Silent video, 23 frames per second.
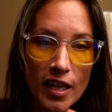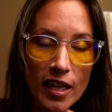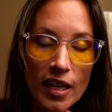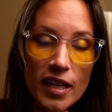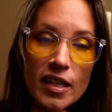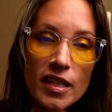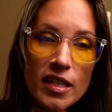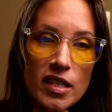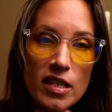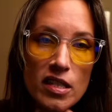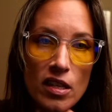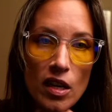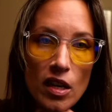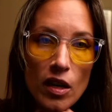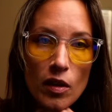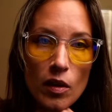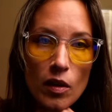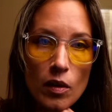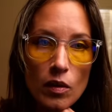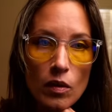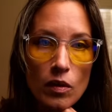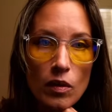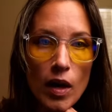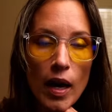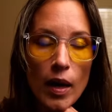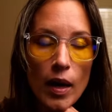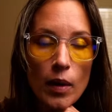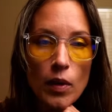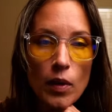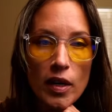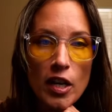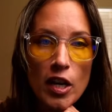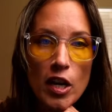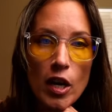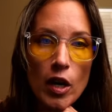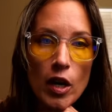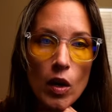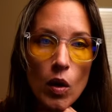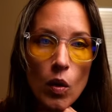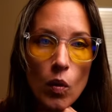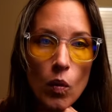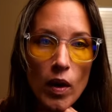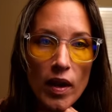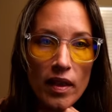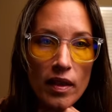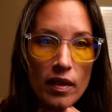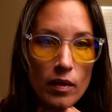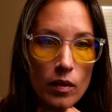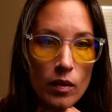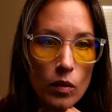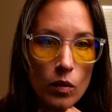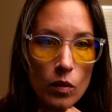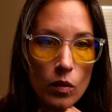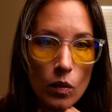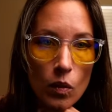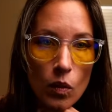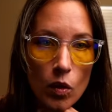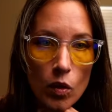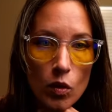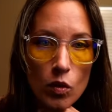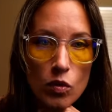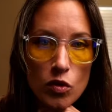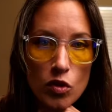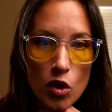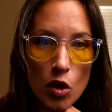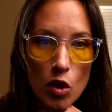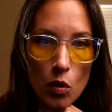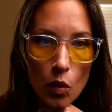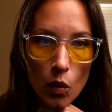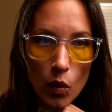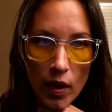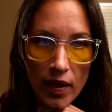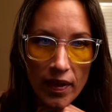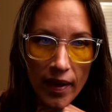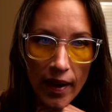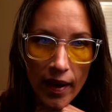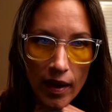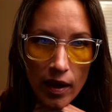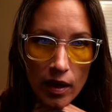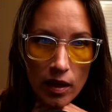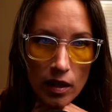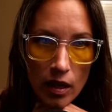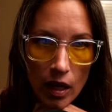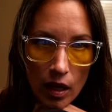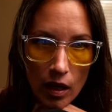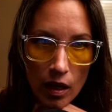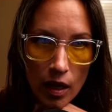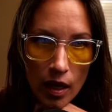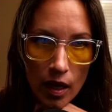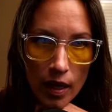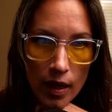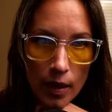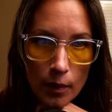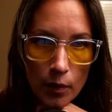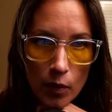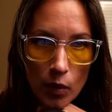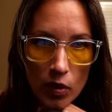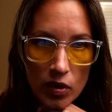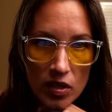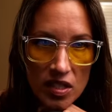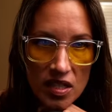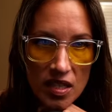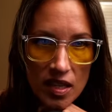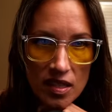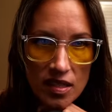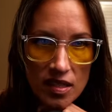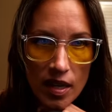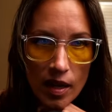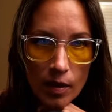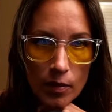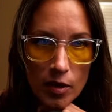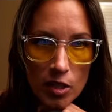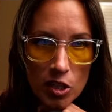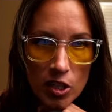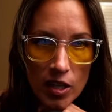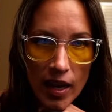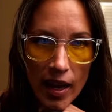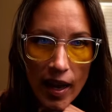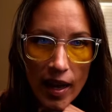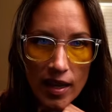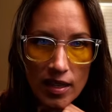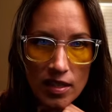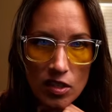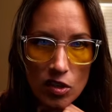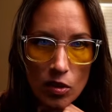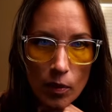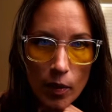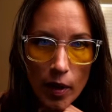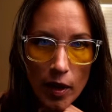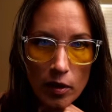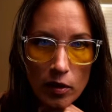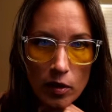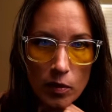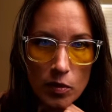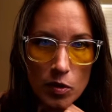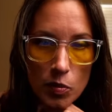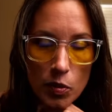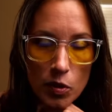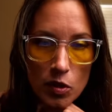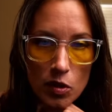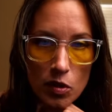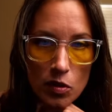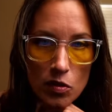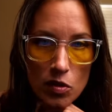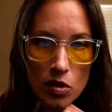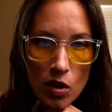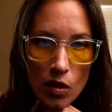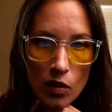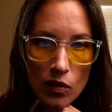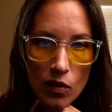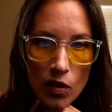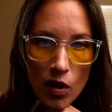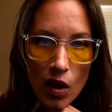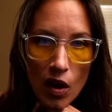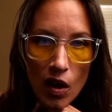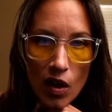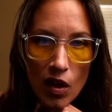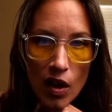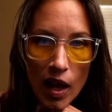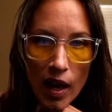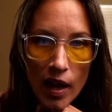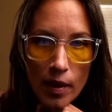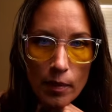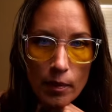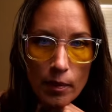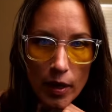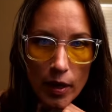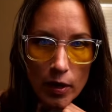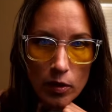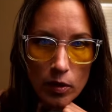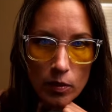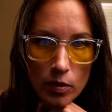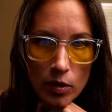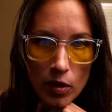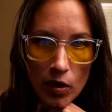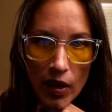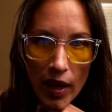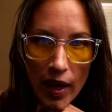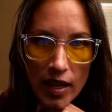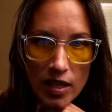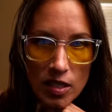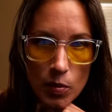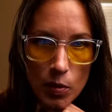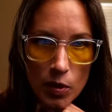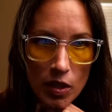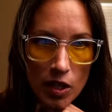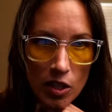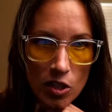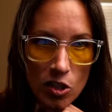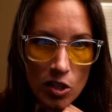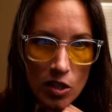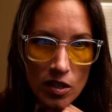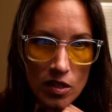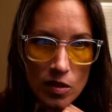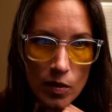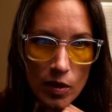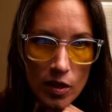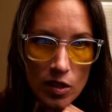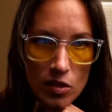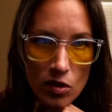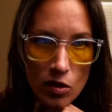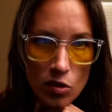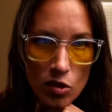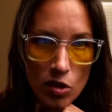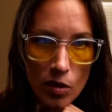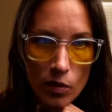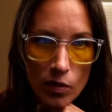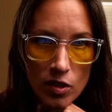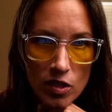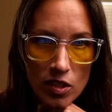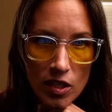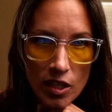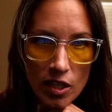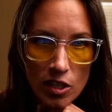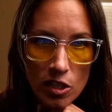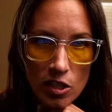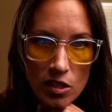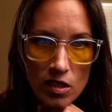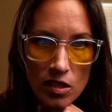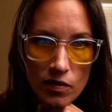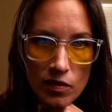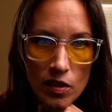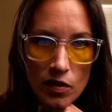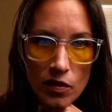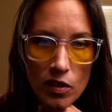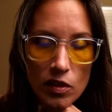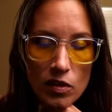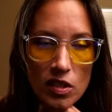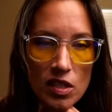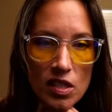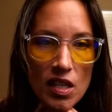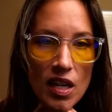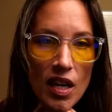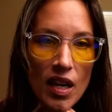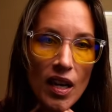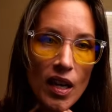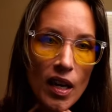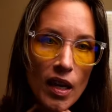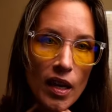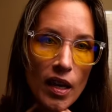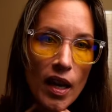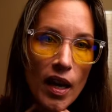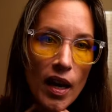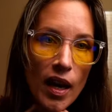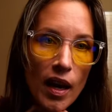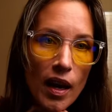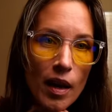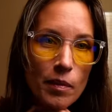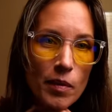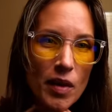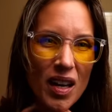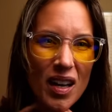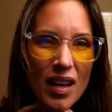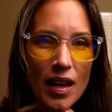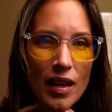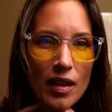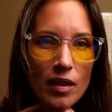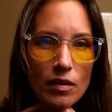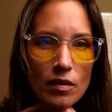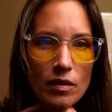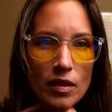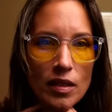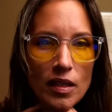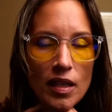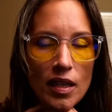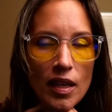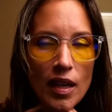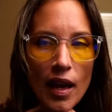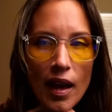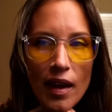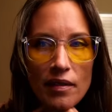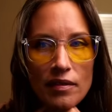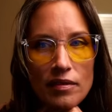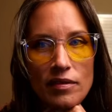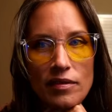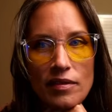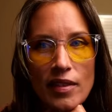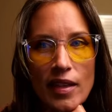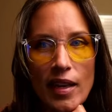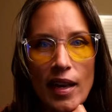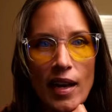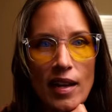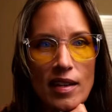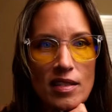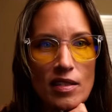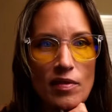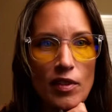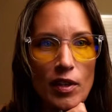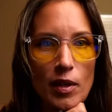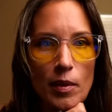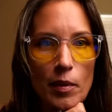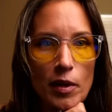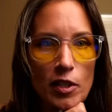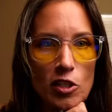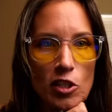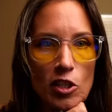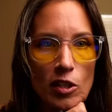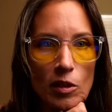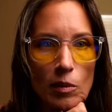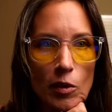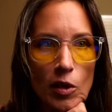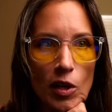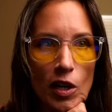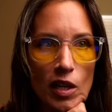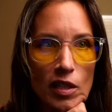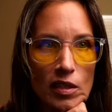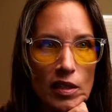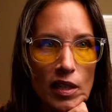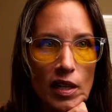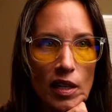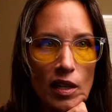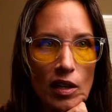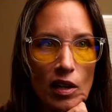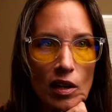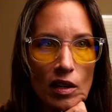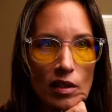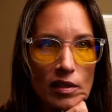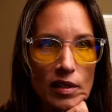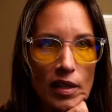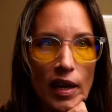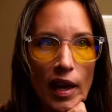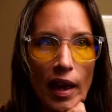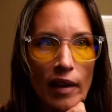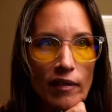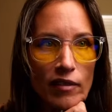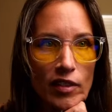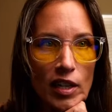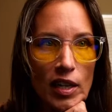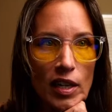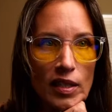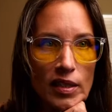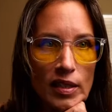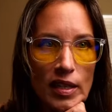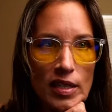So I want to know who's who in there. We'll assess how much gas your microbes produce. Overall, high microbial gas production has been associated with digestive difficulties. Yeah, I don't really have gas very much anymore, like hardly ever, unless